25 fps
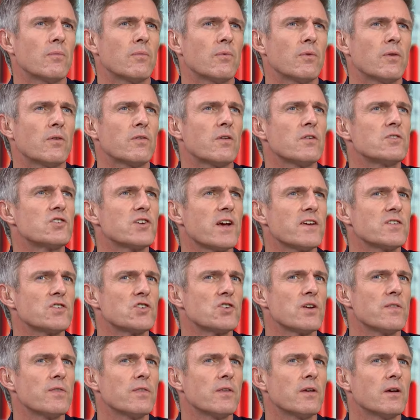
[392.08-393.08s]
The
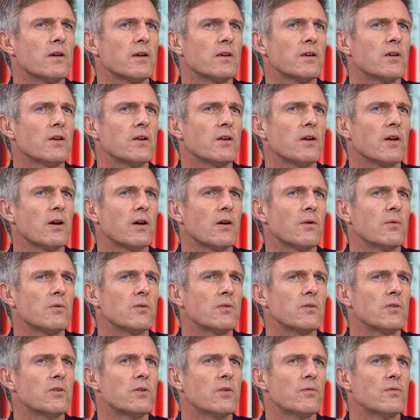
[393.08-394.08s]
suggestion that, you know,
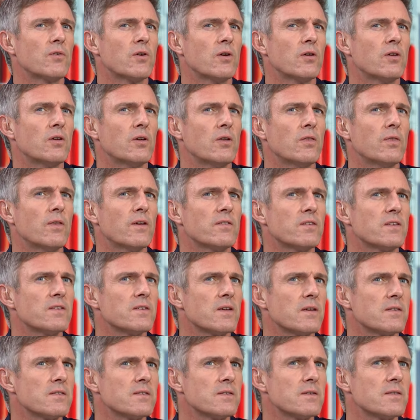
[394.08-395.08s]
this
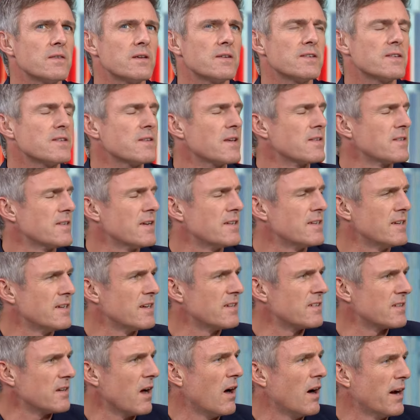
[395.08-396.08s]
is a city
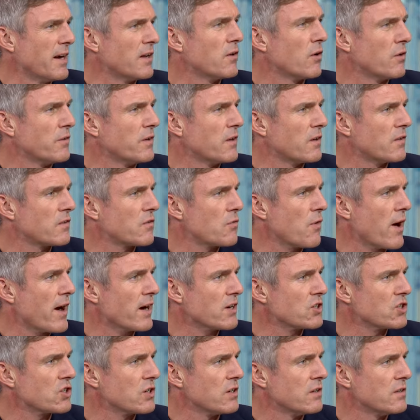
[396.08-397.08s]
designed on
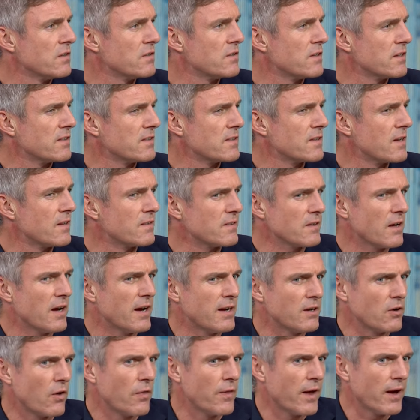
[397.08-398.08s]
distractions. It's
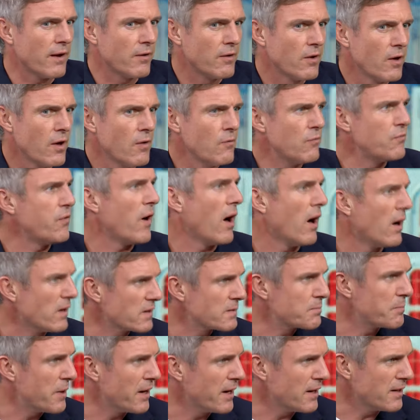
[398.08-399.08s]
designed on that
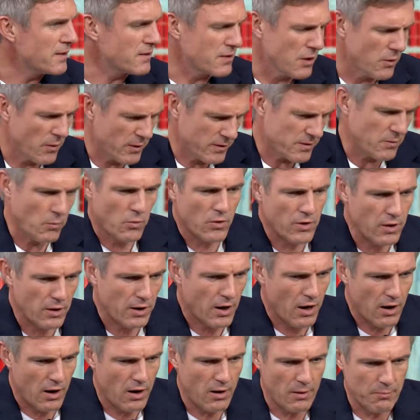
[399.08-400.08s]
fast pace. You know, it's a
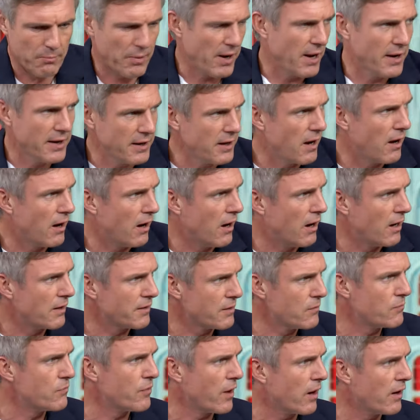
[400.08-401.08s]
work hard, play hard
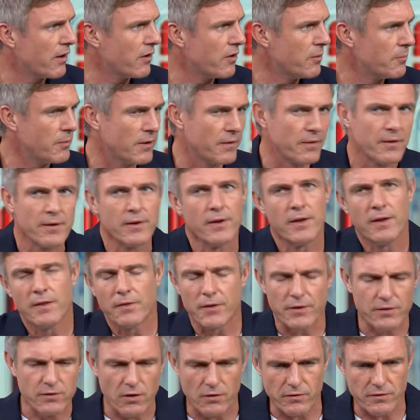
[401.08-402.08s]
environment. Yes.
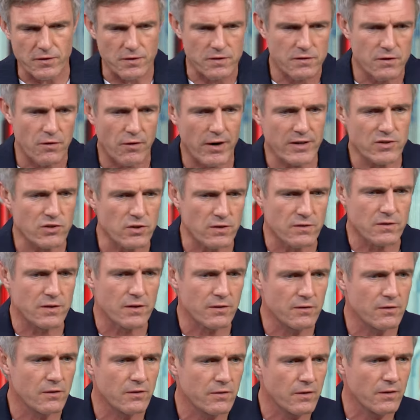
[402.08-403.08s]
There's constant distractions.
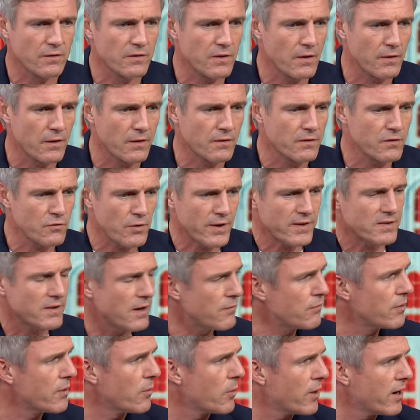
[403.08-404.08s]
There's stress
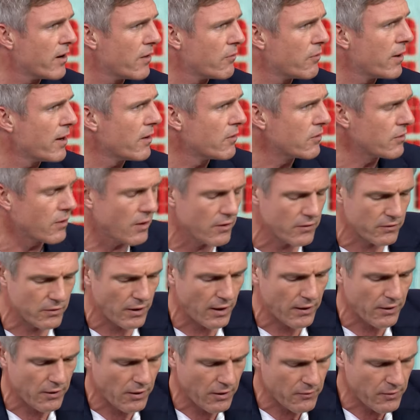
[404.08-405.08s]
everywhere around
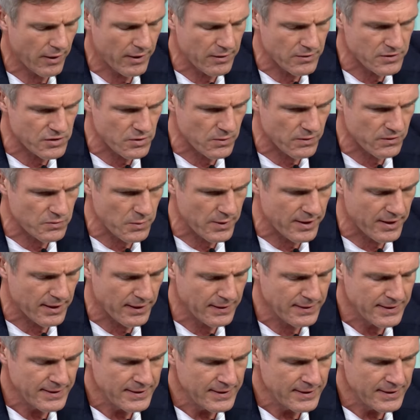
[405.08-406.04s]
you, around you as well.